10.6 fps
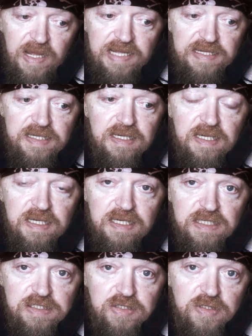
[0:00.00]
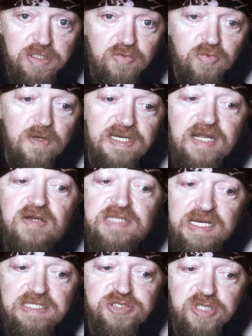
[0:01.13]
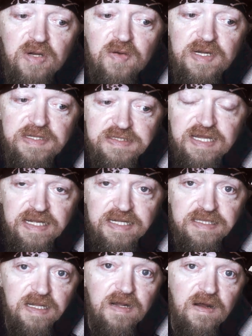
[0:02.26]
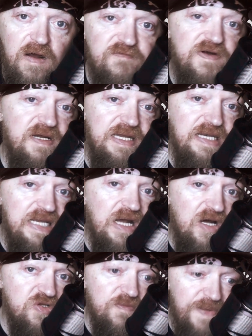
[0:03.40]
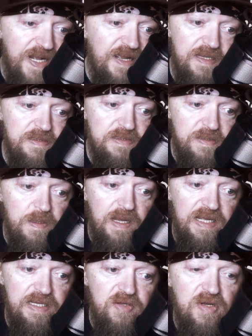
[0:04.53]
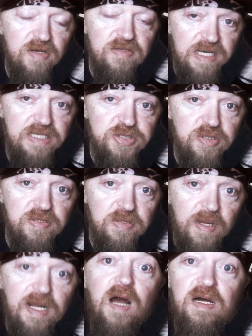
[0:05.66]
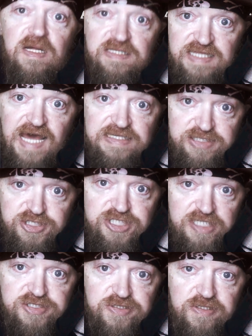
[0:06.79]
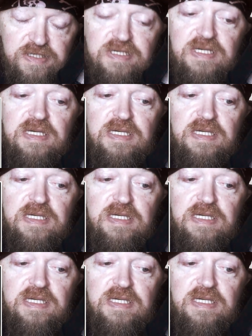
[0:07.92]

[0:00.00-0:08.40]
Like, You wouldn't hear that intro and think of any other band. Like, you hear that intro and you're like, that is Jinjer.